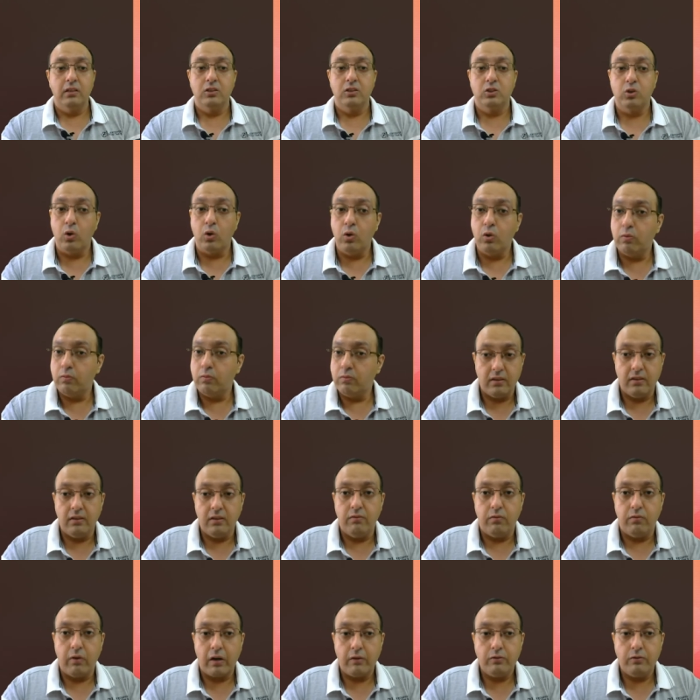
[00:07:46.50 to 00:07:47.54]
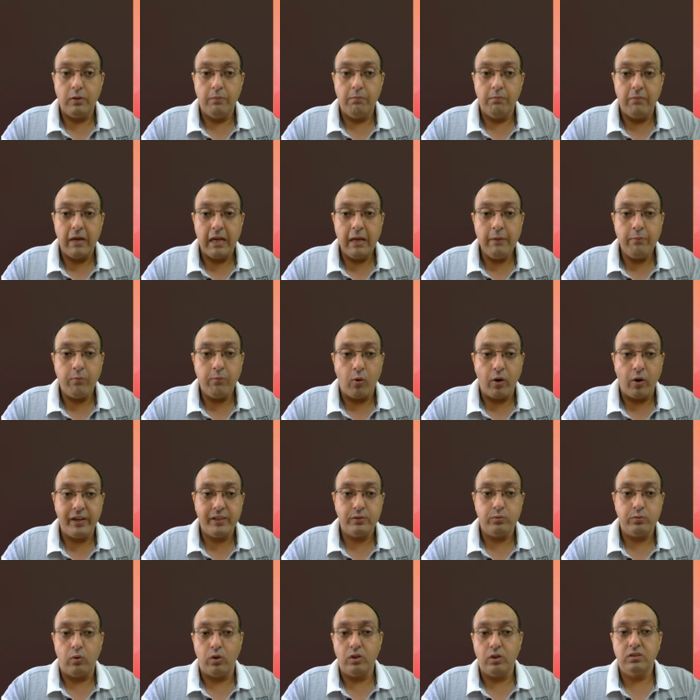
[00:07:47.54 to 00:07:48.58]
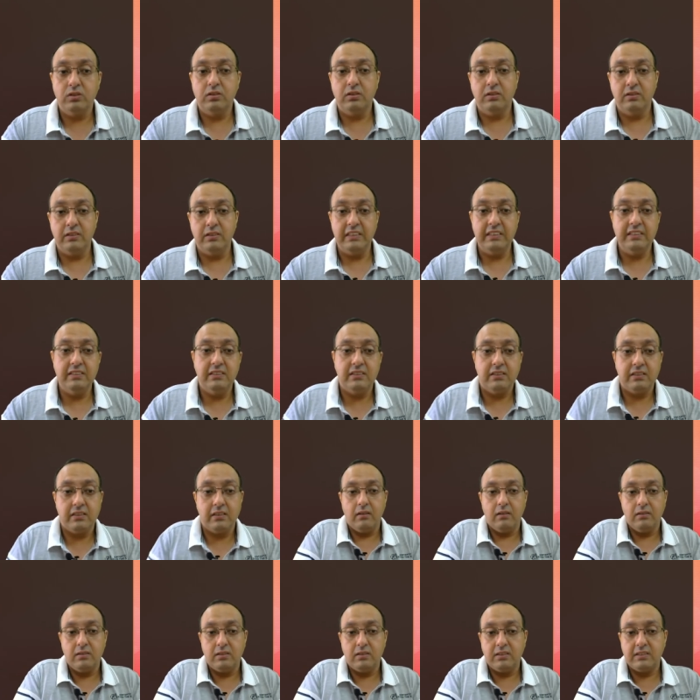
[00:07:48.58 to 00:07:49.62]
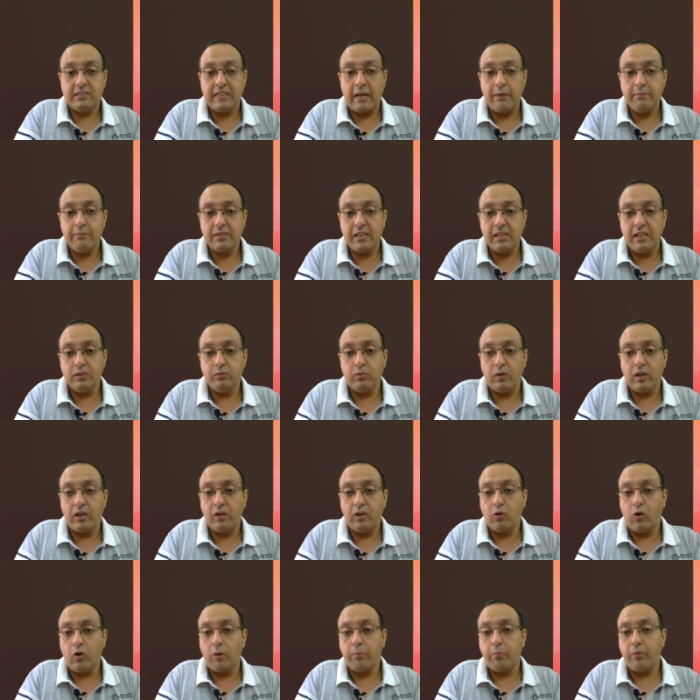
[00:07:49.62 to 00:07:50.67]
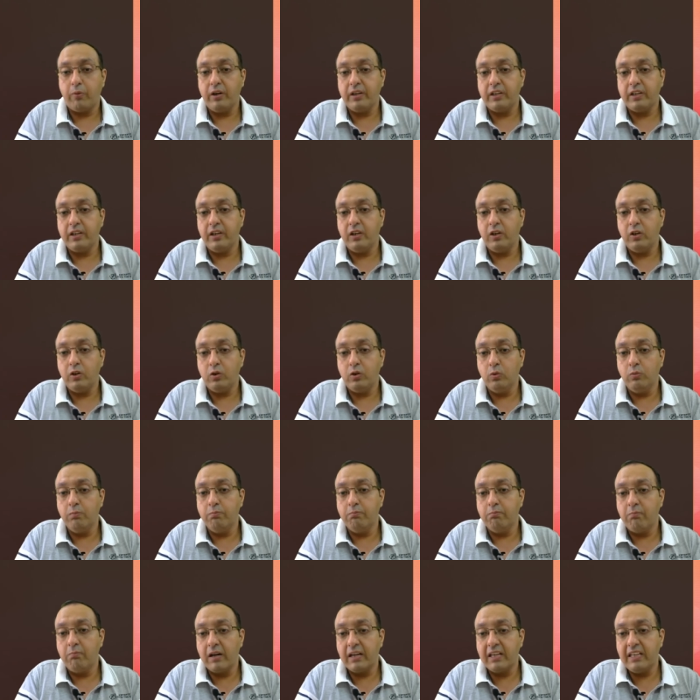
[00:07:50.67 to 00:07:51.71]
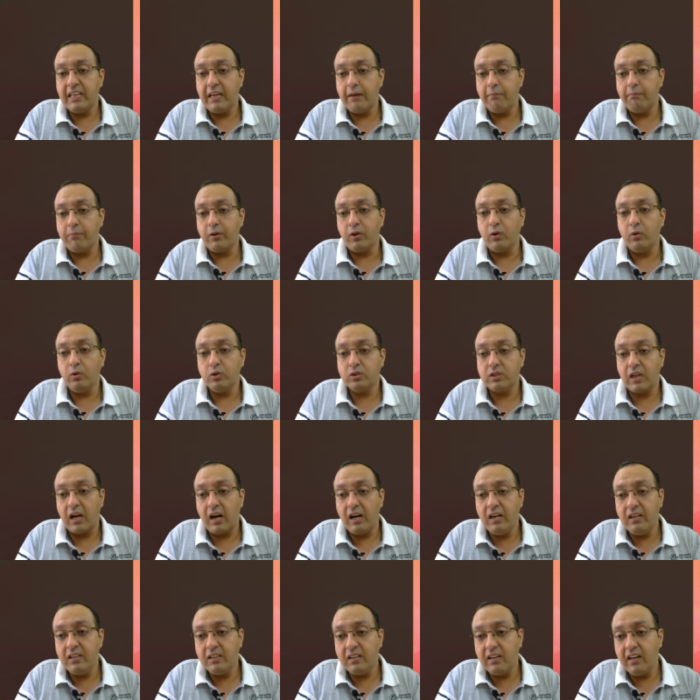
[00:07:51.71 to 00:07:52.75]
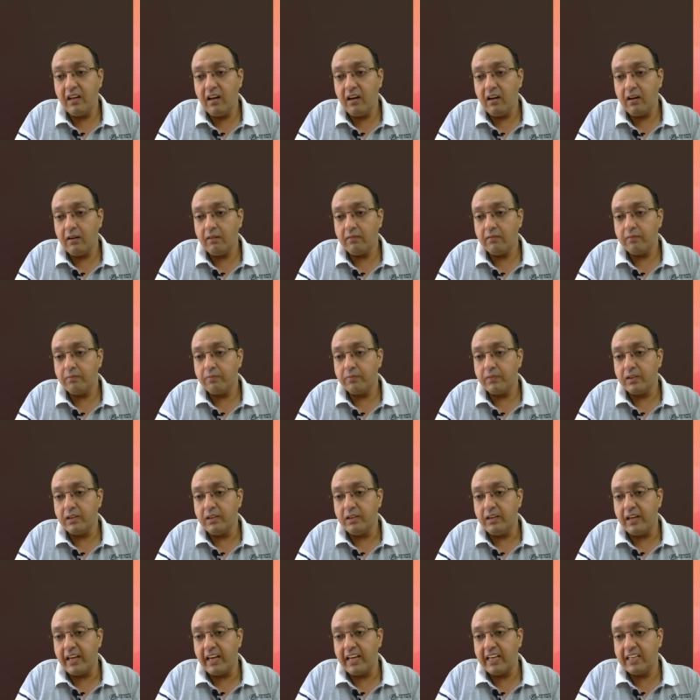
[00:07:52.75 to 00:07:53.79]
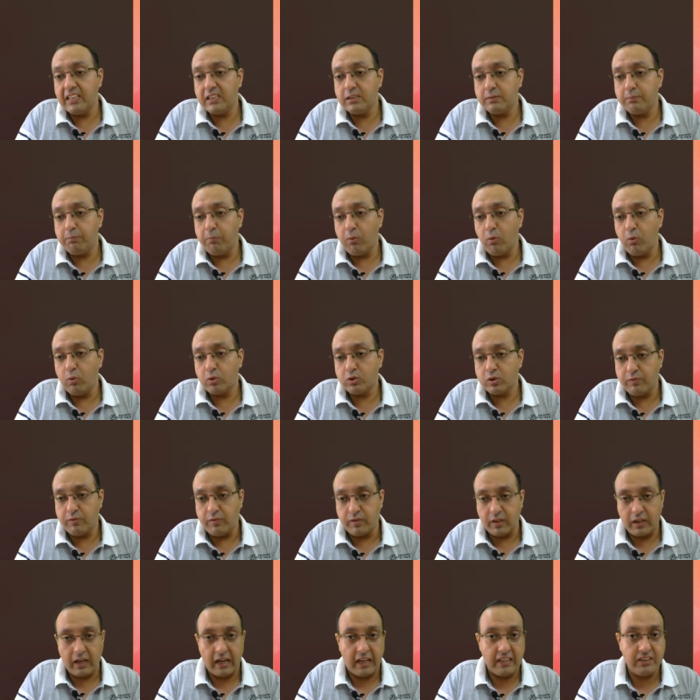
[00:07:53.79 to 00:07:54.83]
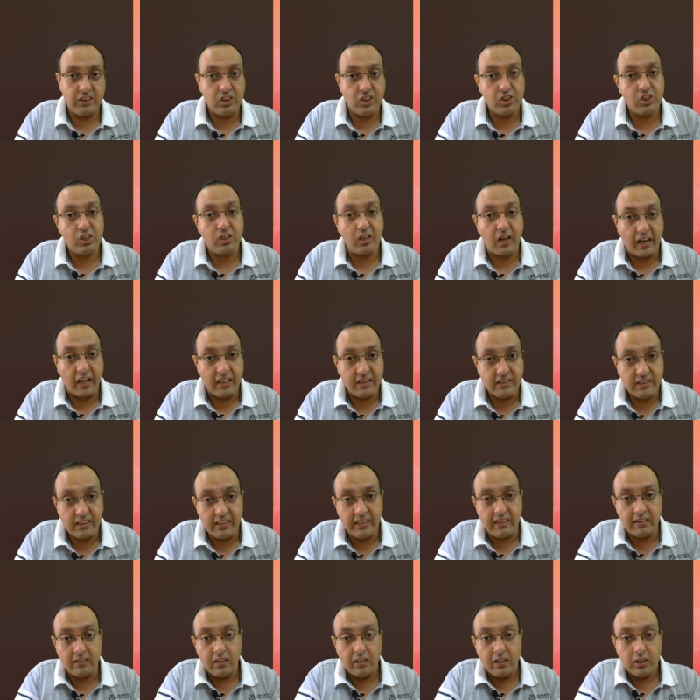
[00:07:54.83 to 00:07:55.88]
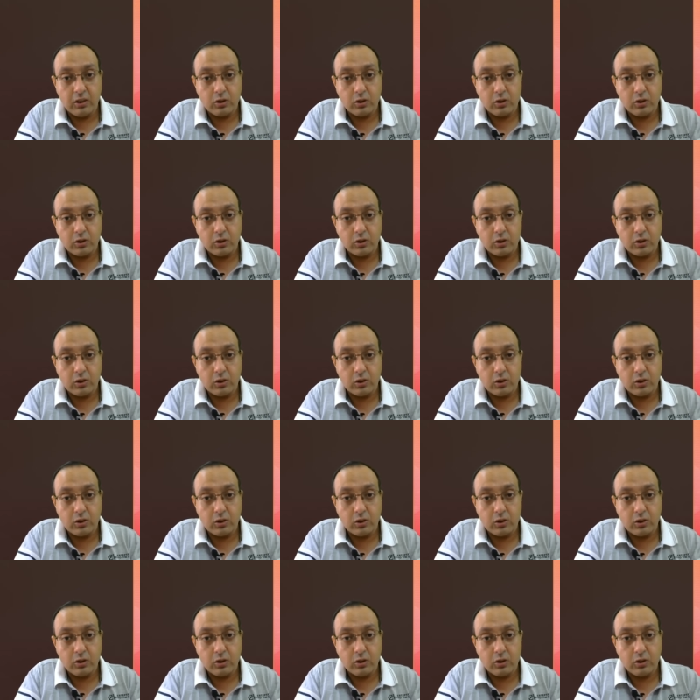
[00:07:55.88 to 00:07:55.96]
So one of the main points was these stem cells were incorporated into monkey embryos until days post fertilization 19.